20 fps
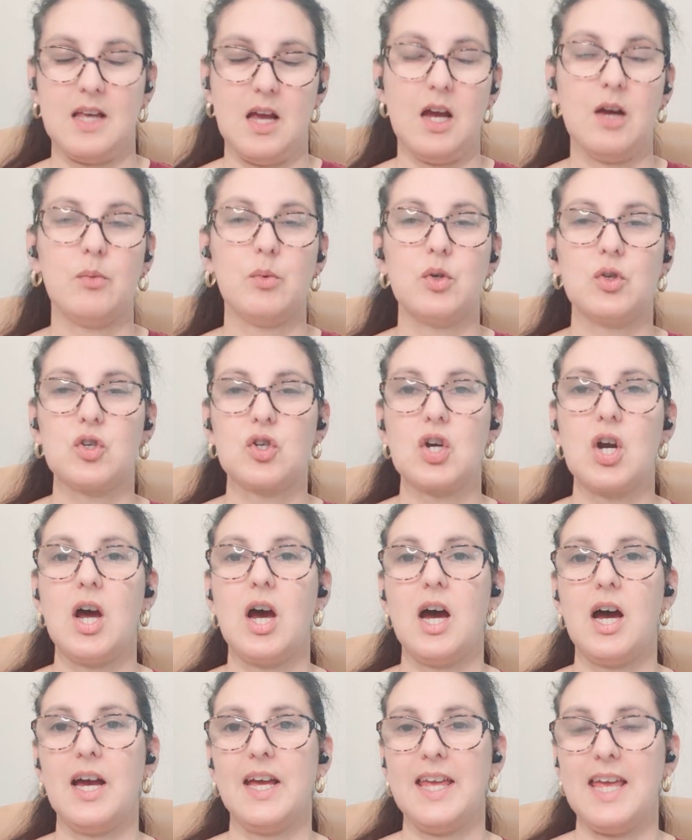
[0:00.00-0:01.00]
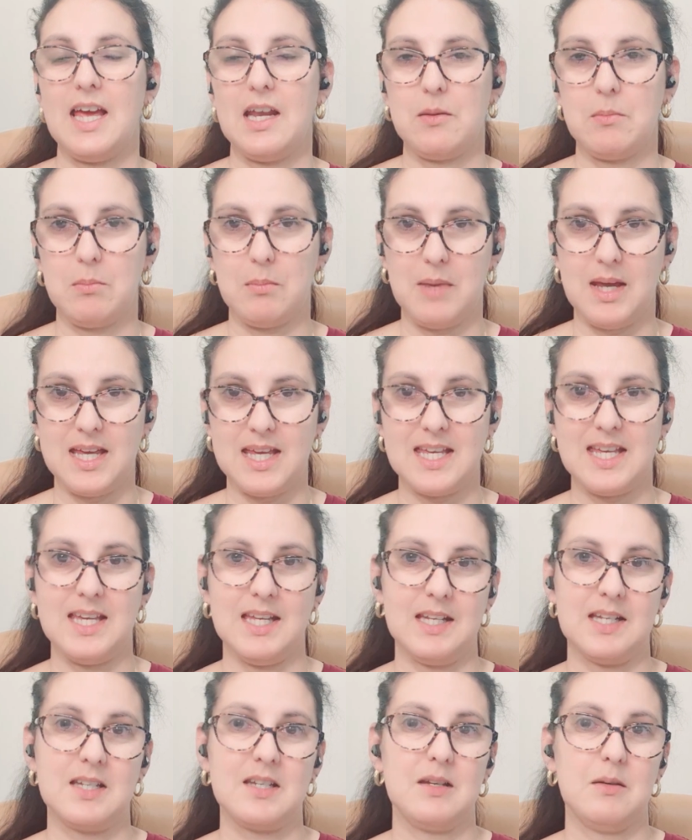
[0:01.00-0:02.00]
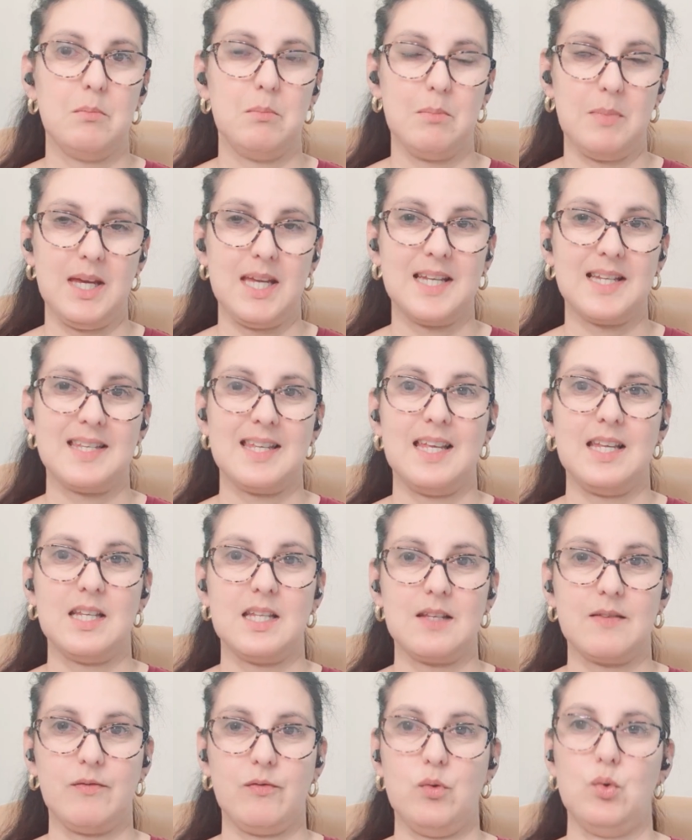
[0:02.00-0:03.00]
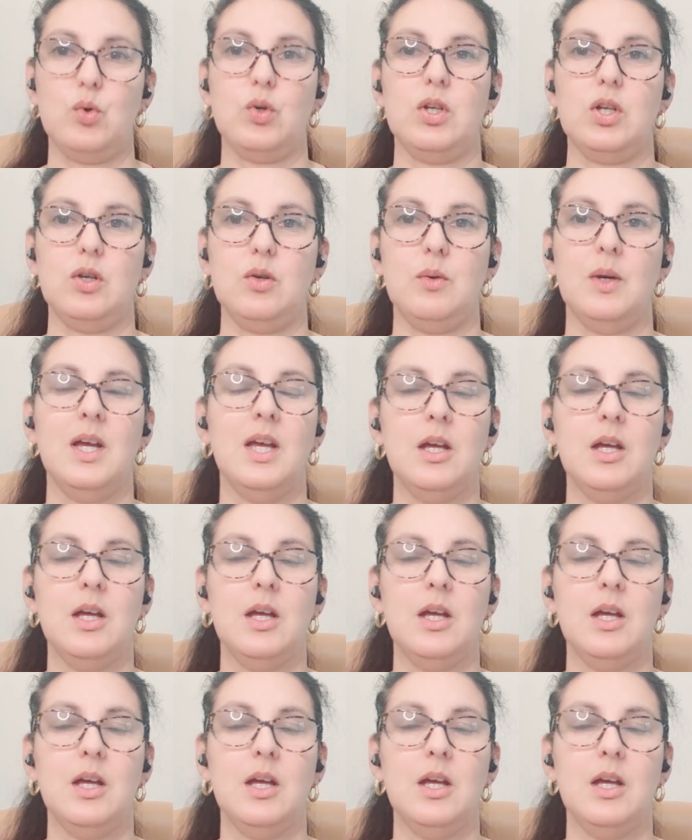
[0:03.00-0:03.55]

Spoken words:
I will try and make it make sense for you,